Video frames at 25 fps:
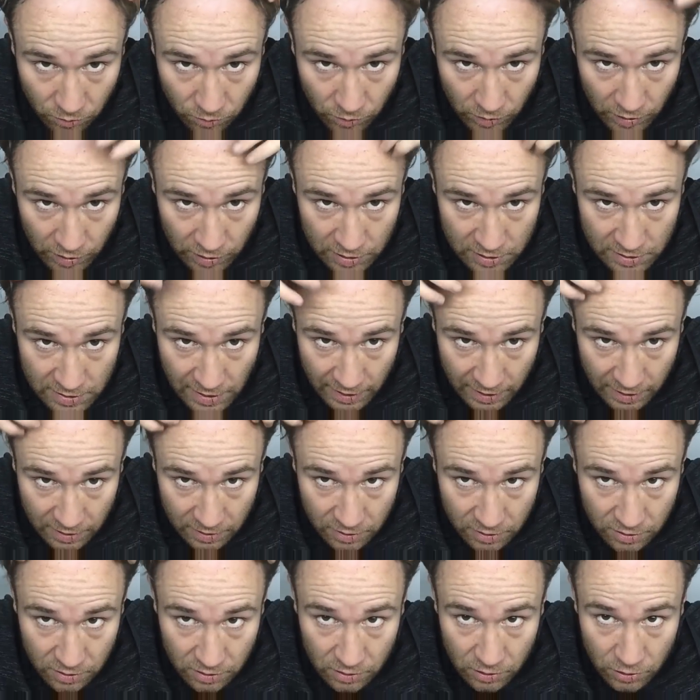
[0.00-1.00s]
in the
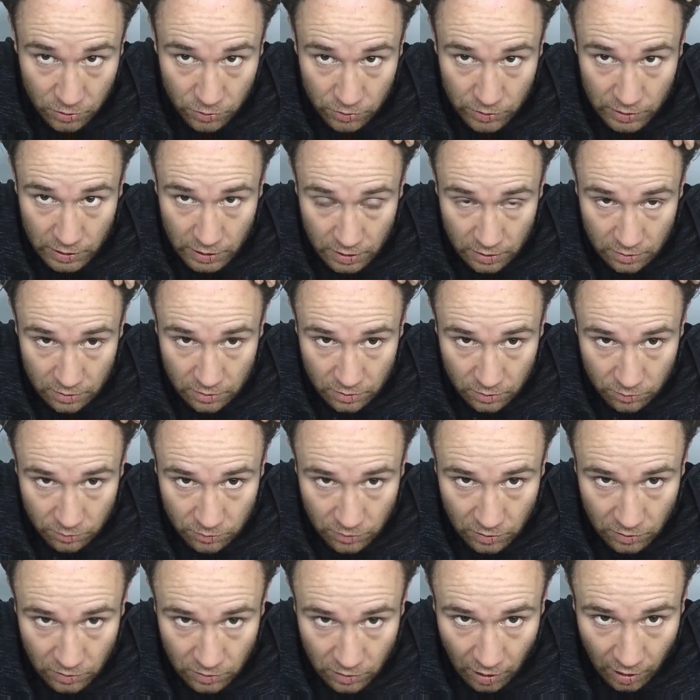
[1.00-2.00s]
second gluing
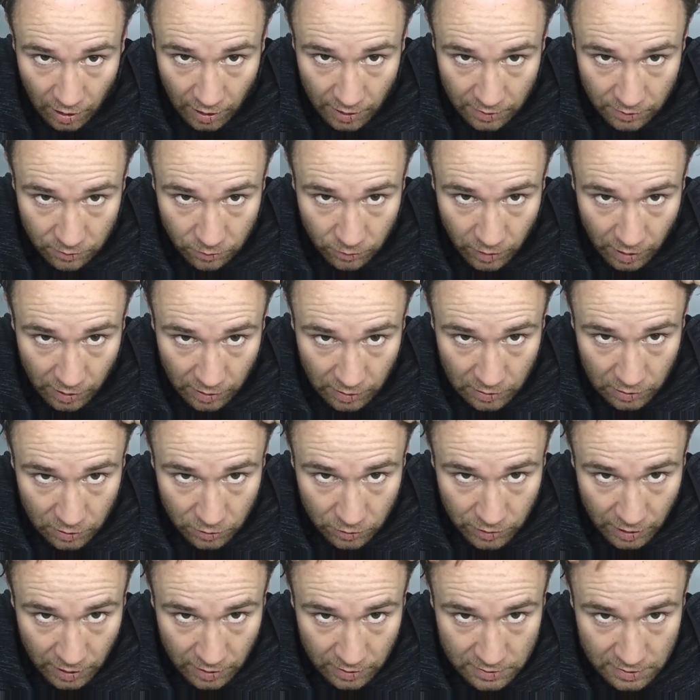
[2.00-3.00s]
line, when I glue
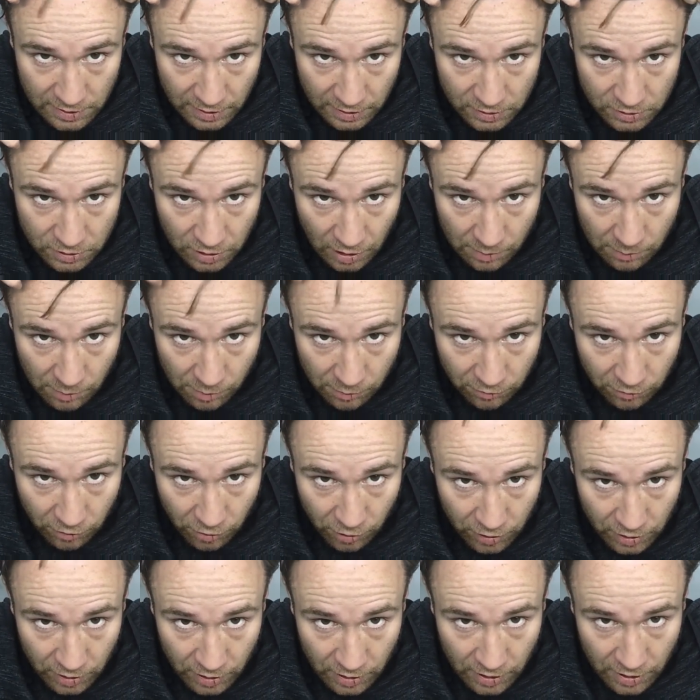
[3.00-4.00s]
down a second time on the
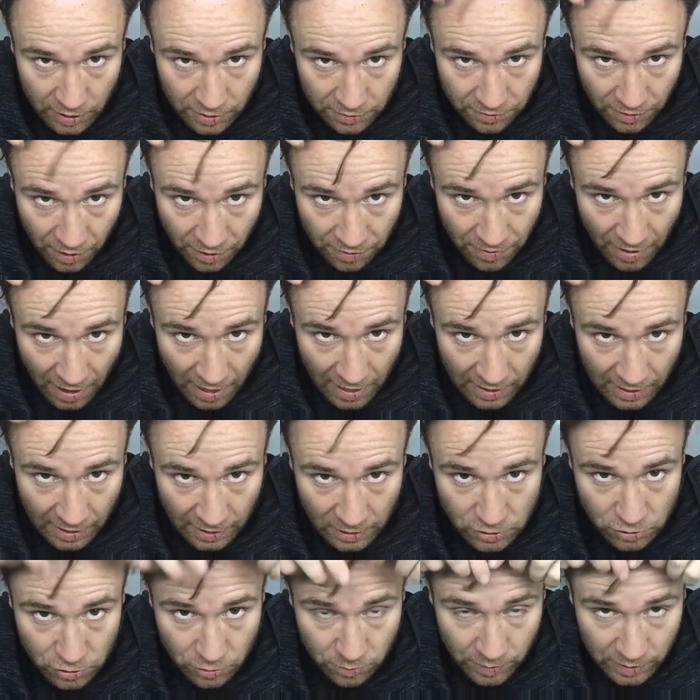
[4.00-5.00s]
forehead, that
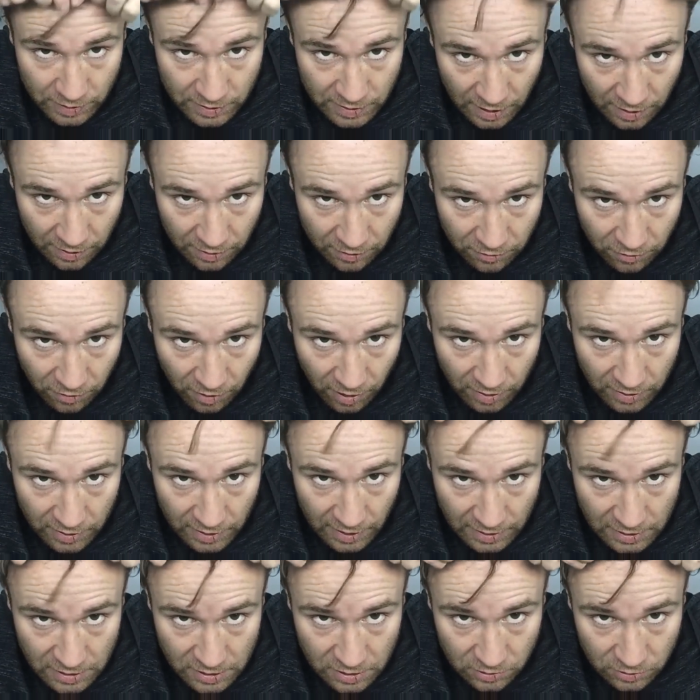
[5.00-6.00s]
extra bit down the front
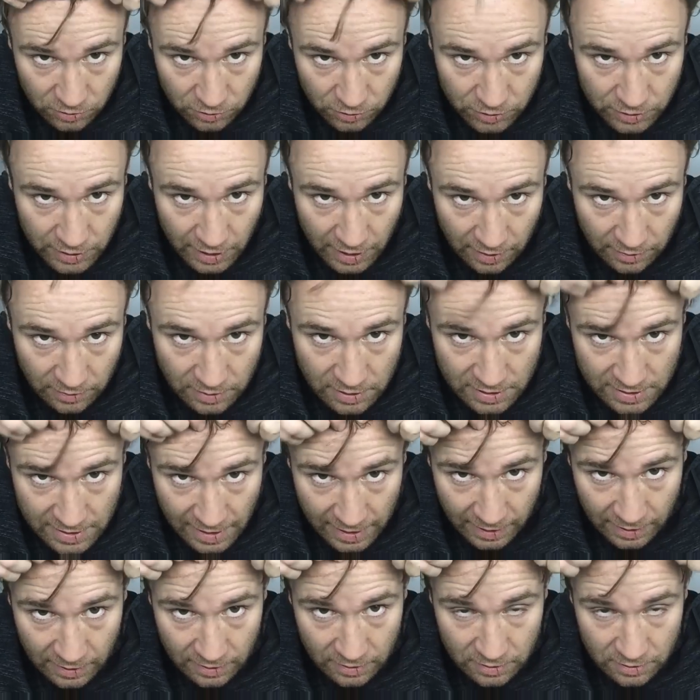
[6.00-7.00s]
gets glued down
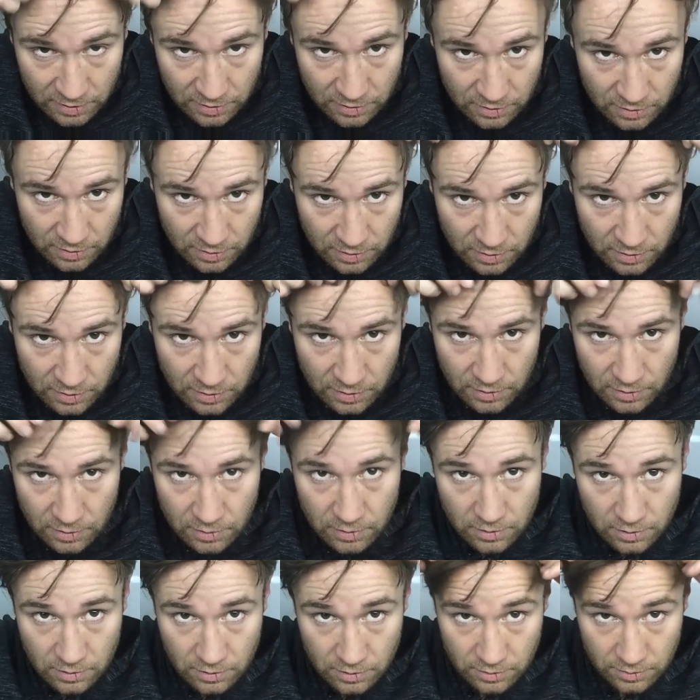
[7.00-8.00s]
second.
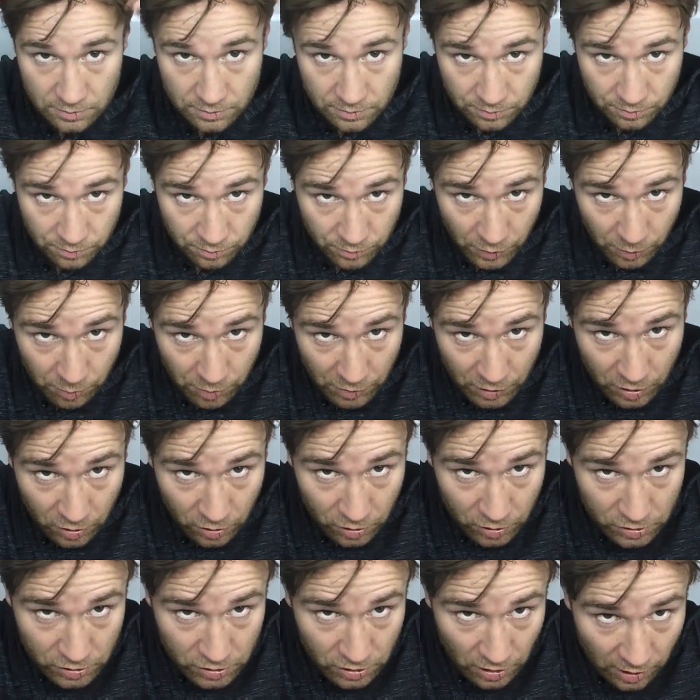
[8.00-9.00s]
But
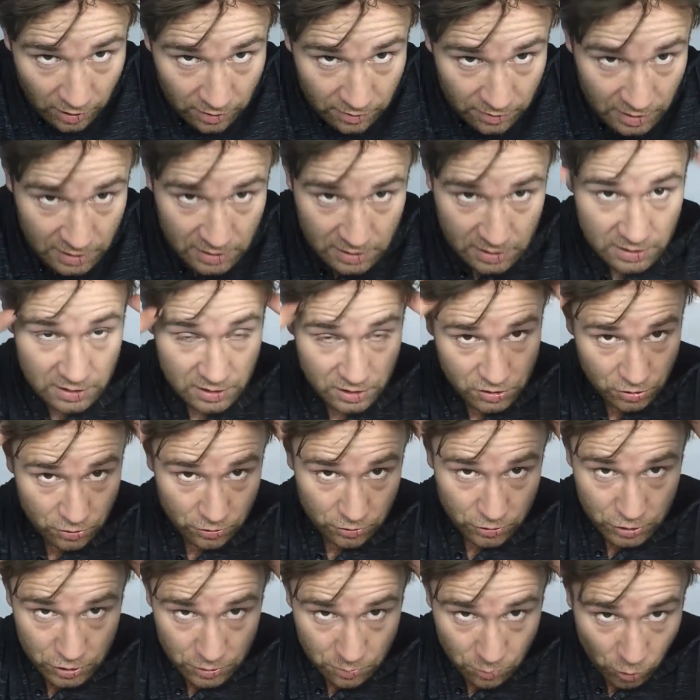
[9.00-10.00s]
because this is
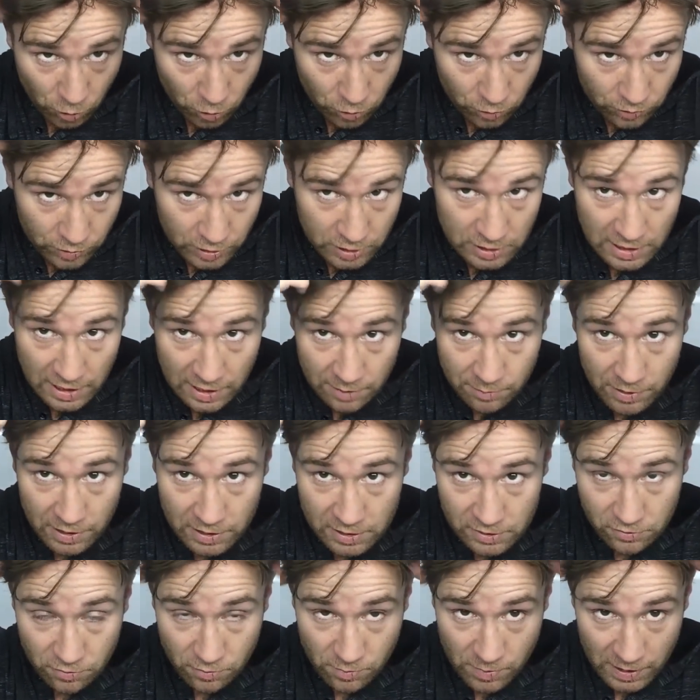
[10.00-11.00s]
too small, this
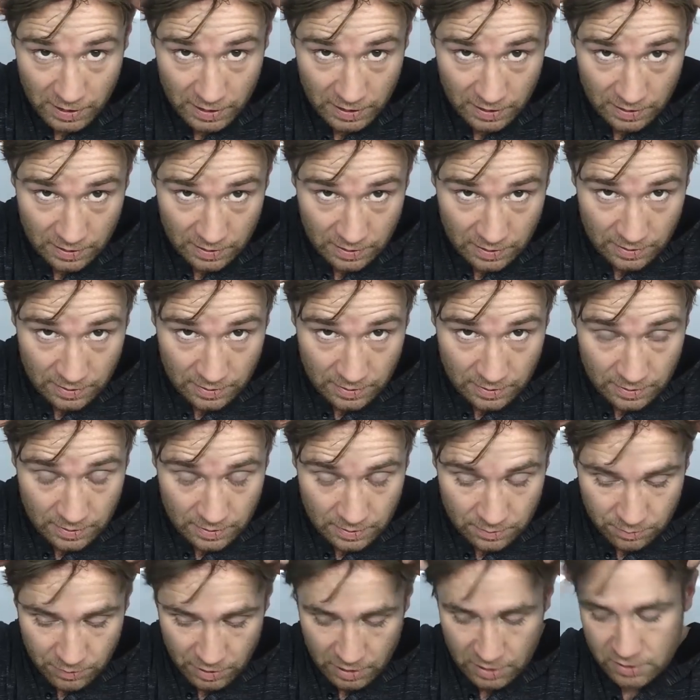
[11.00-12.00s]
hairpiece for me,
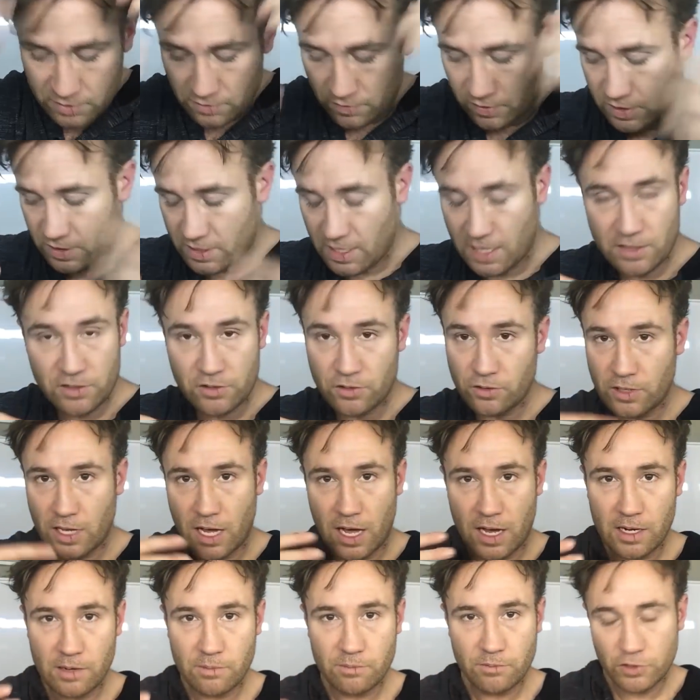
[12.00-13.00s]
because of the stencil
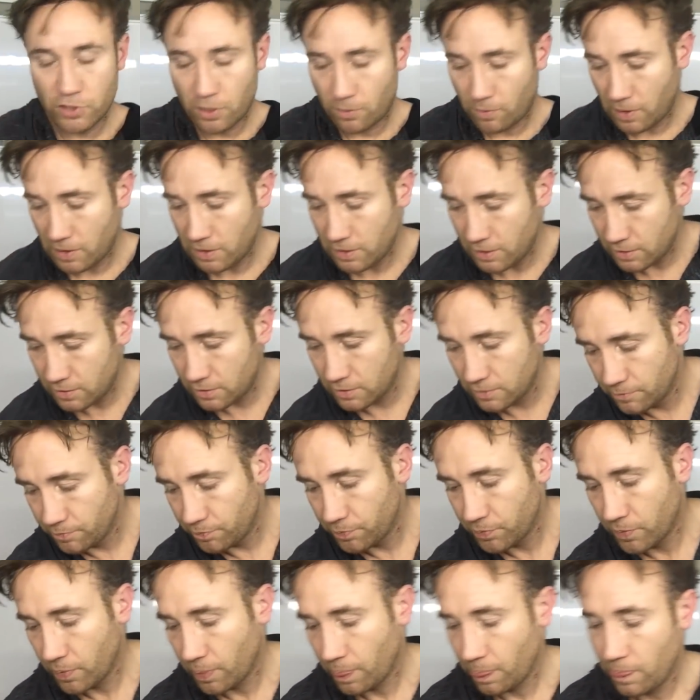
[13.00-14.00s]
cutting job I did,
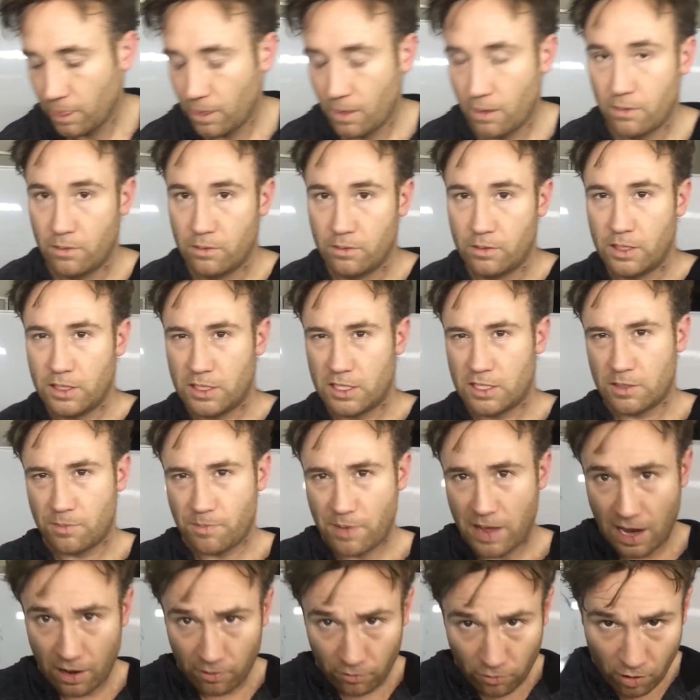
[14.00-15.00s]
this is
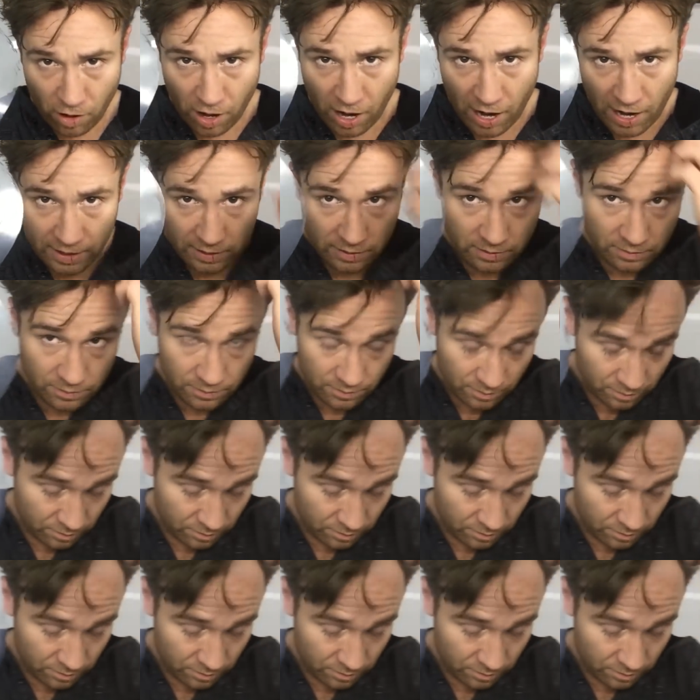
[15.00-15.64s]
about right.